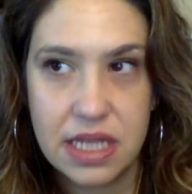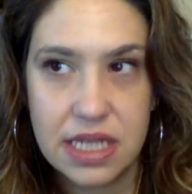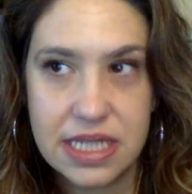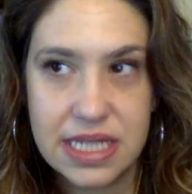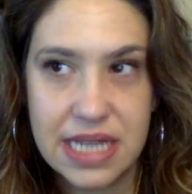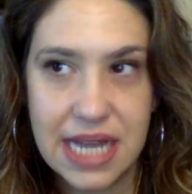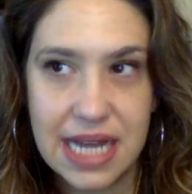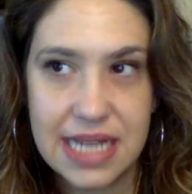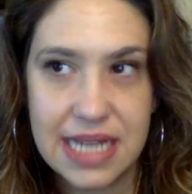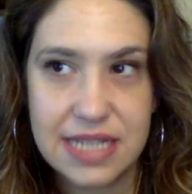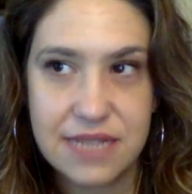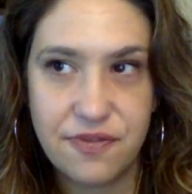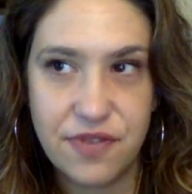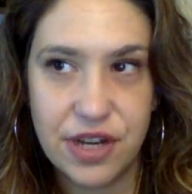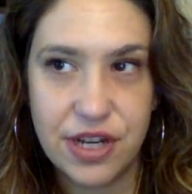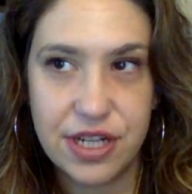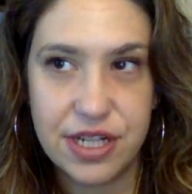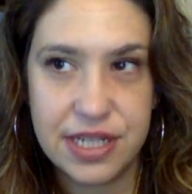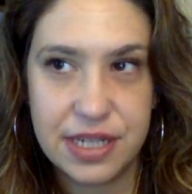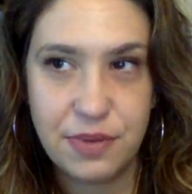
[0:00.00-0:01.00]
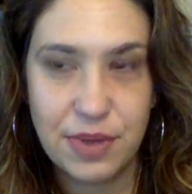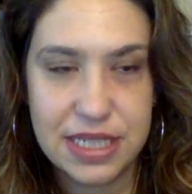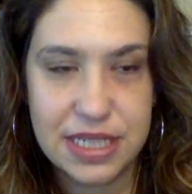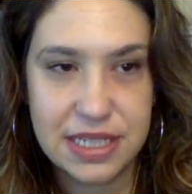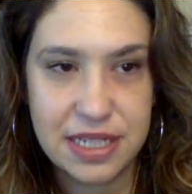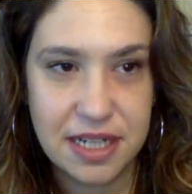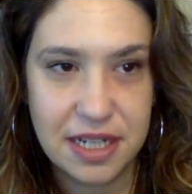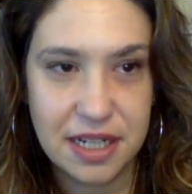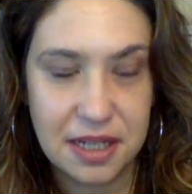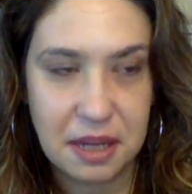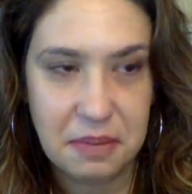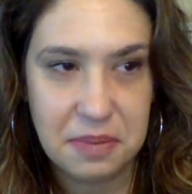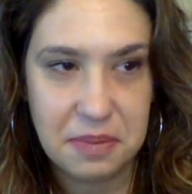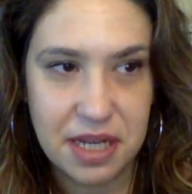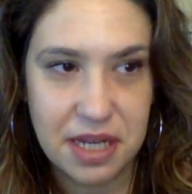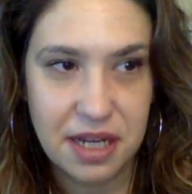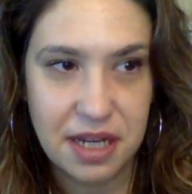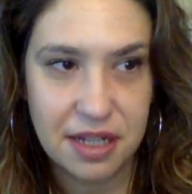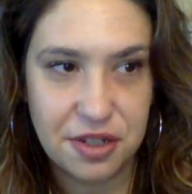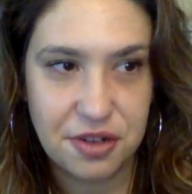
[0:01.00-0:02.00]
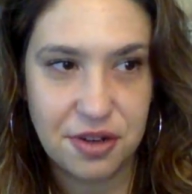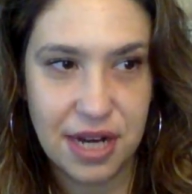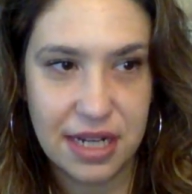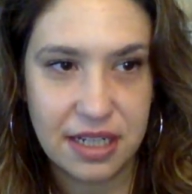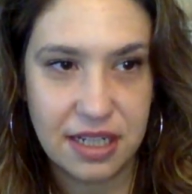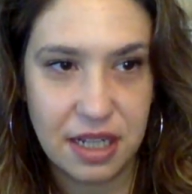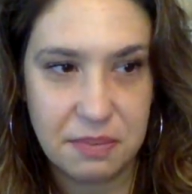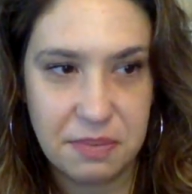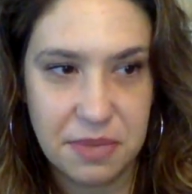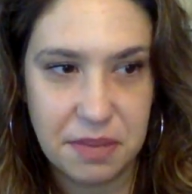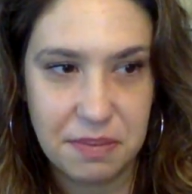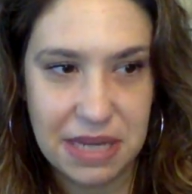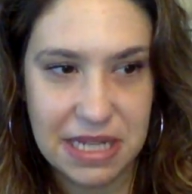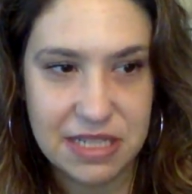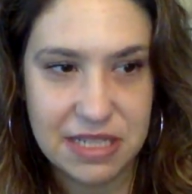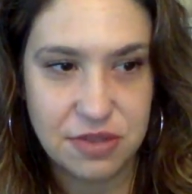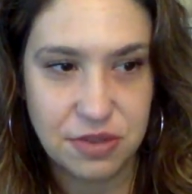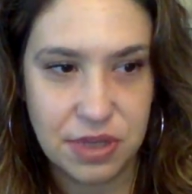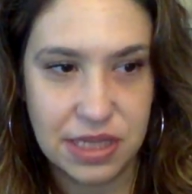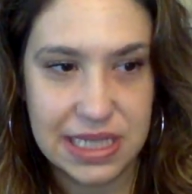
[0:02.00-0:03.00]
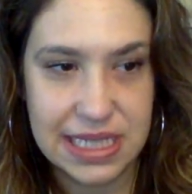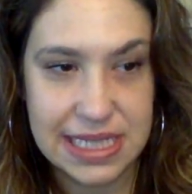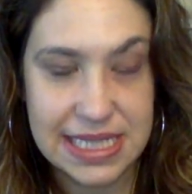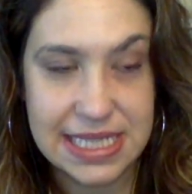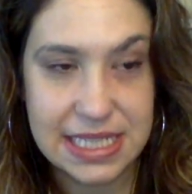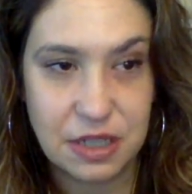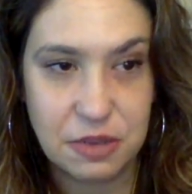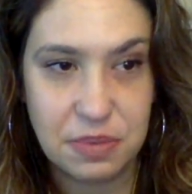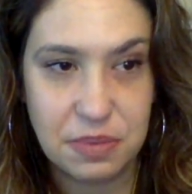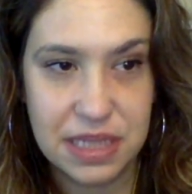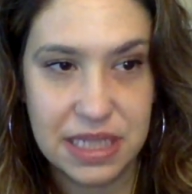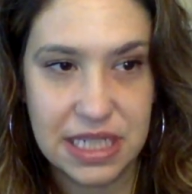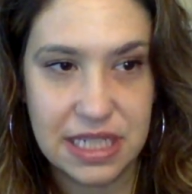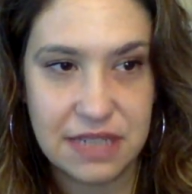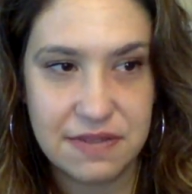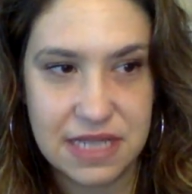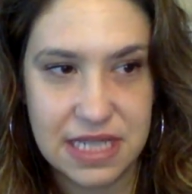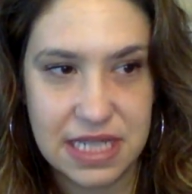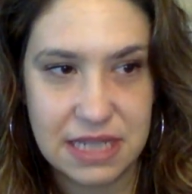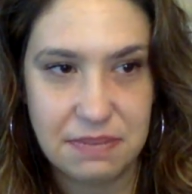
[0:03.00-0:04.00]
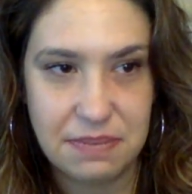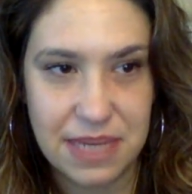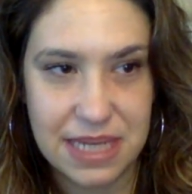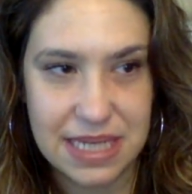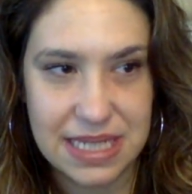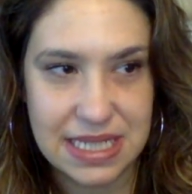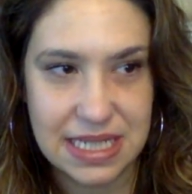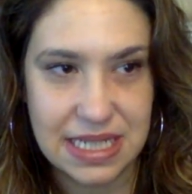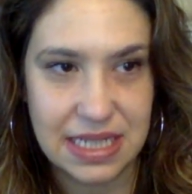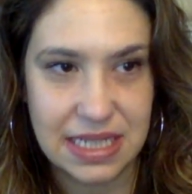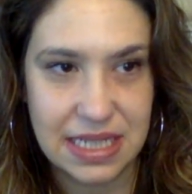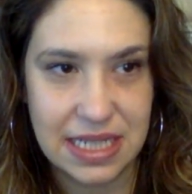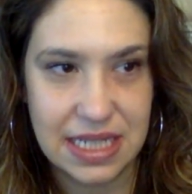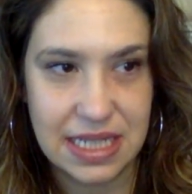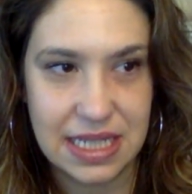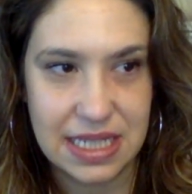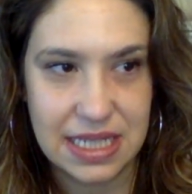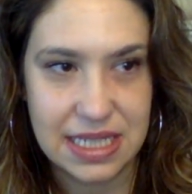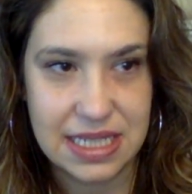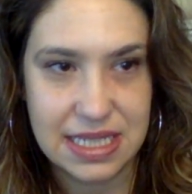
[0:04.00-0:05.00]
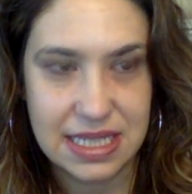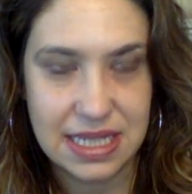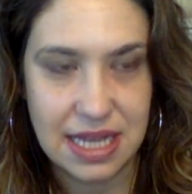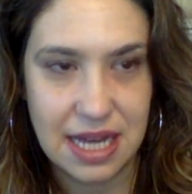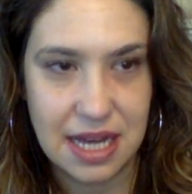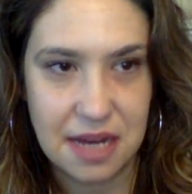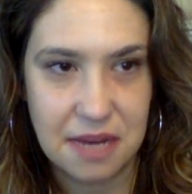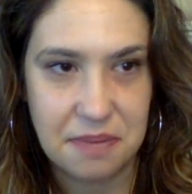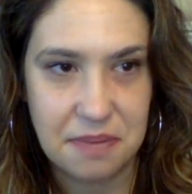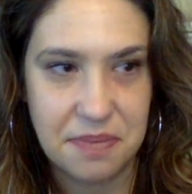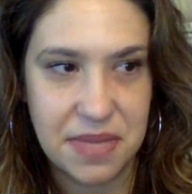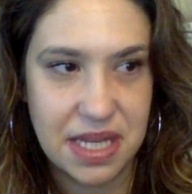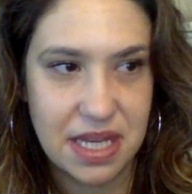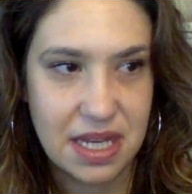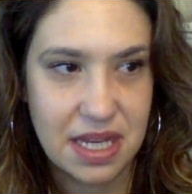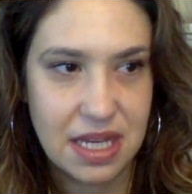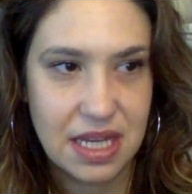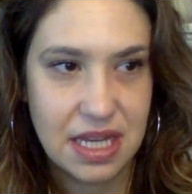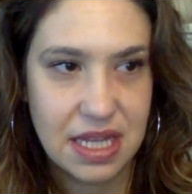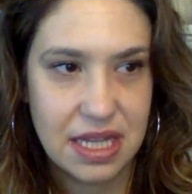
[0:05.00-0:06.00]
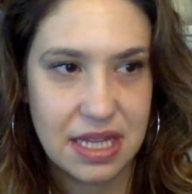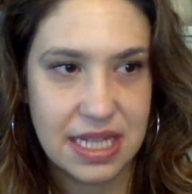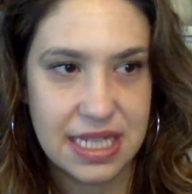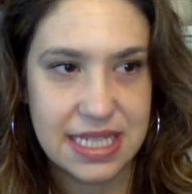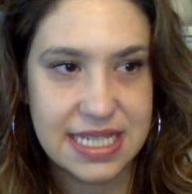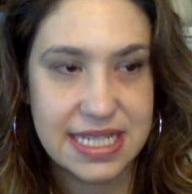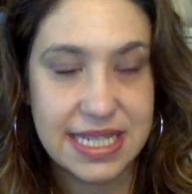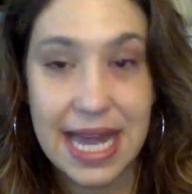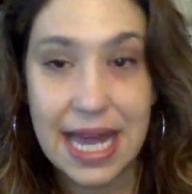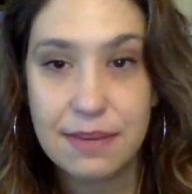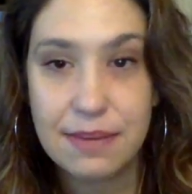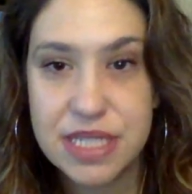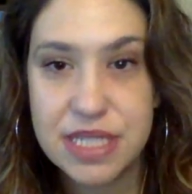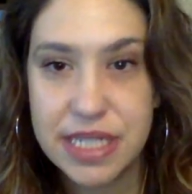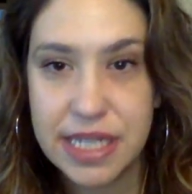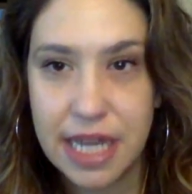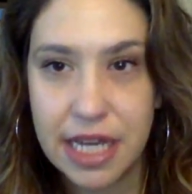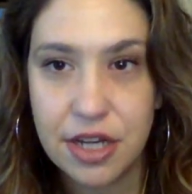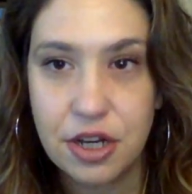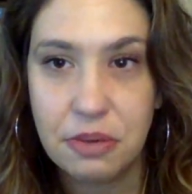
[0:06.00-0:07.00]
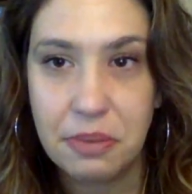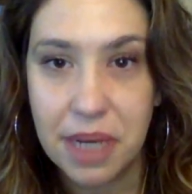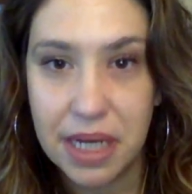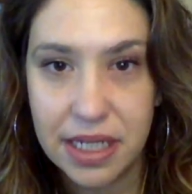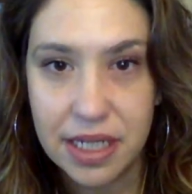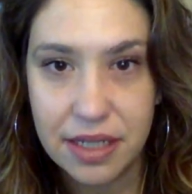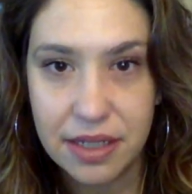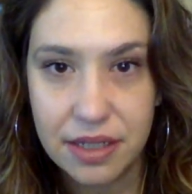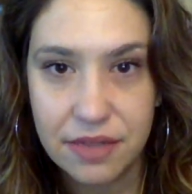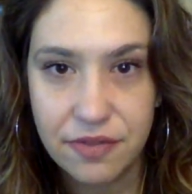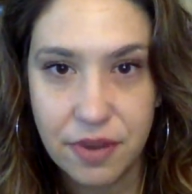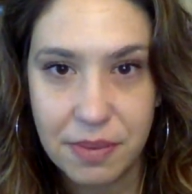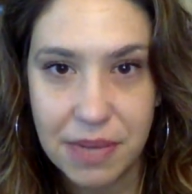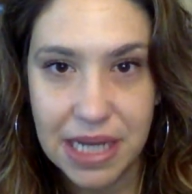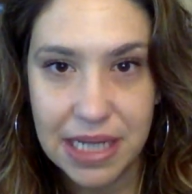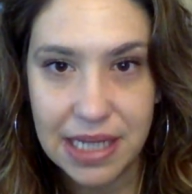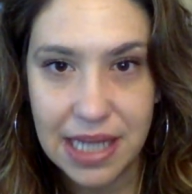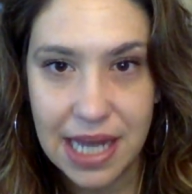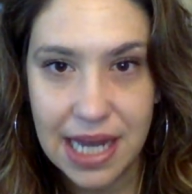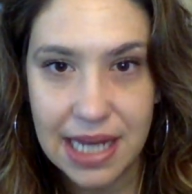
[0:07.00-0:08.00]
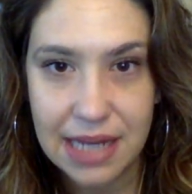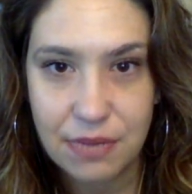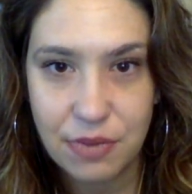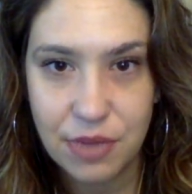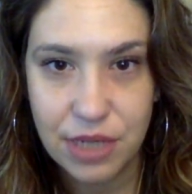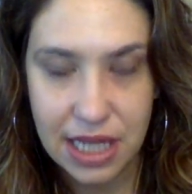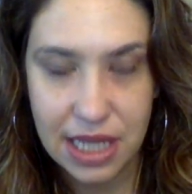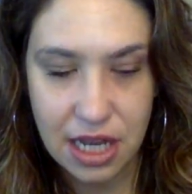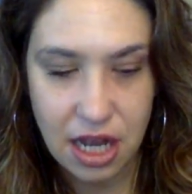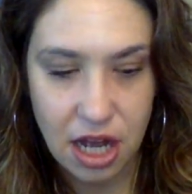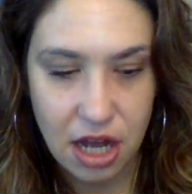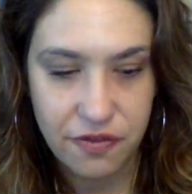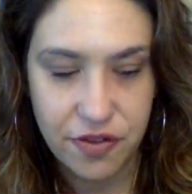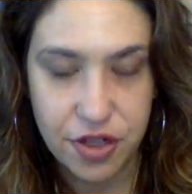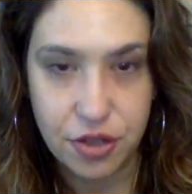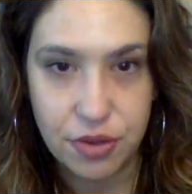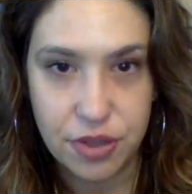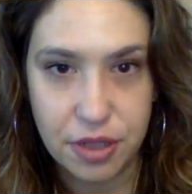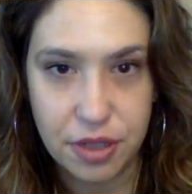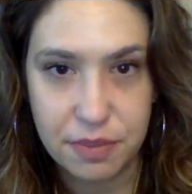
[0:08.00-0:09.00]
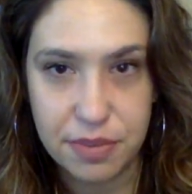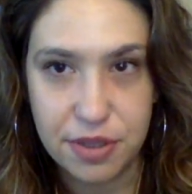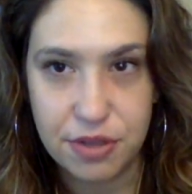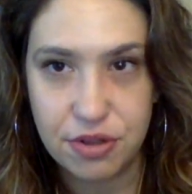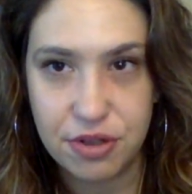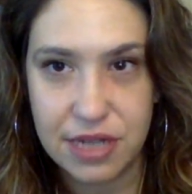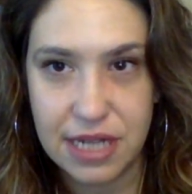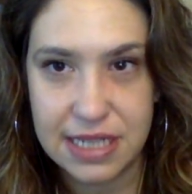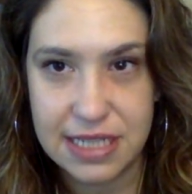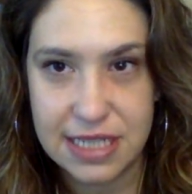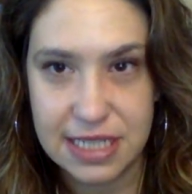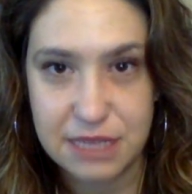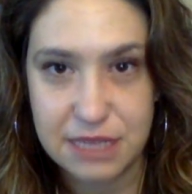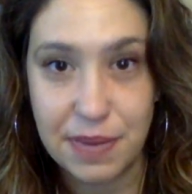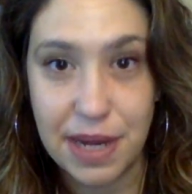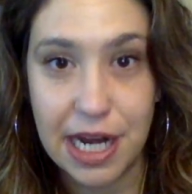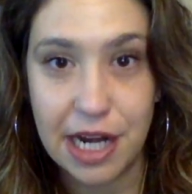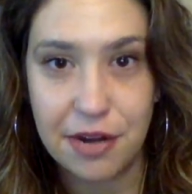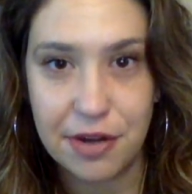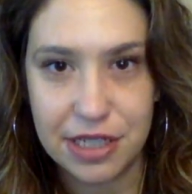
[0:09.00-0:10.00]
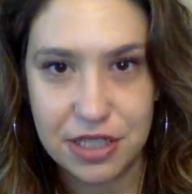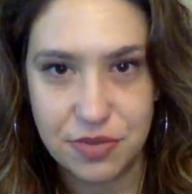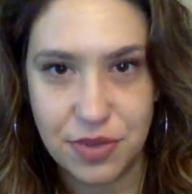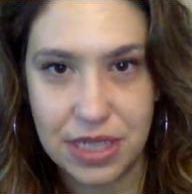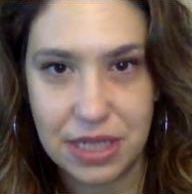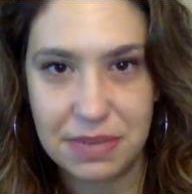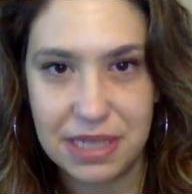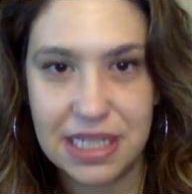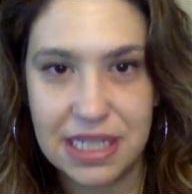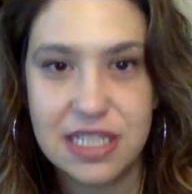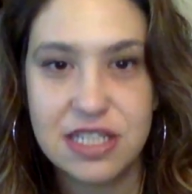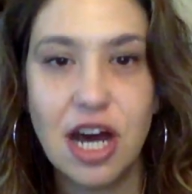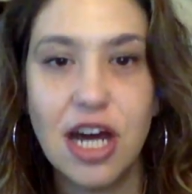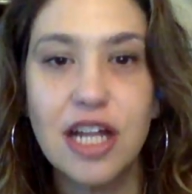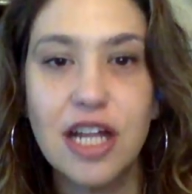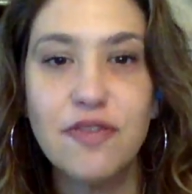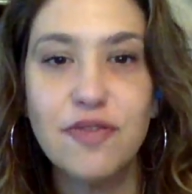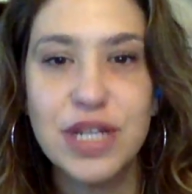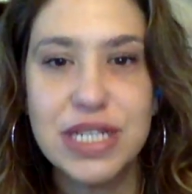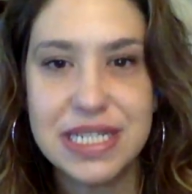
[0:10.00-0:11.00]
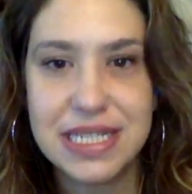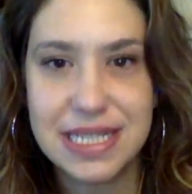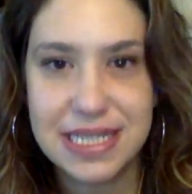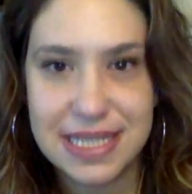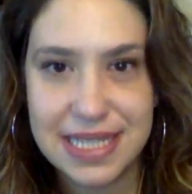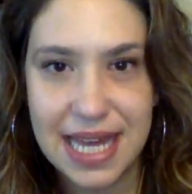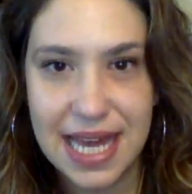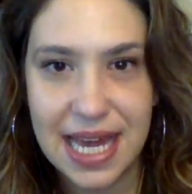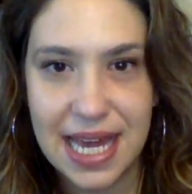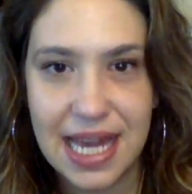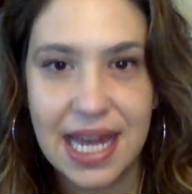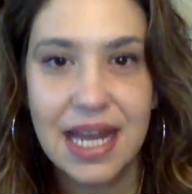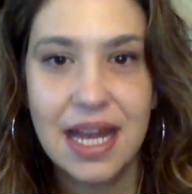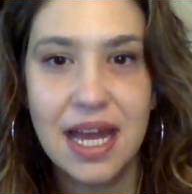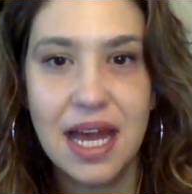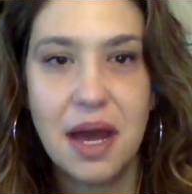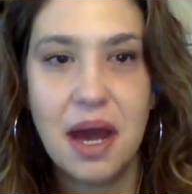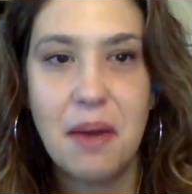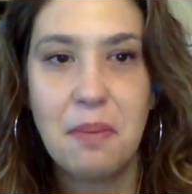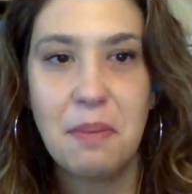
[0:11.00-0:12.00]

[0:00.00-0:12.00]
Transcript: this guy is very, he went to Columbia undergrad, Columbia Med School, and he still believes in basically these, um, these scams to get your money from online yeah. when they offer you a computer that's expiring in twenty minutes. All of which is to say,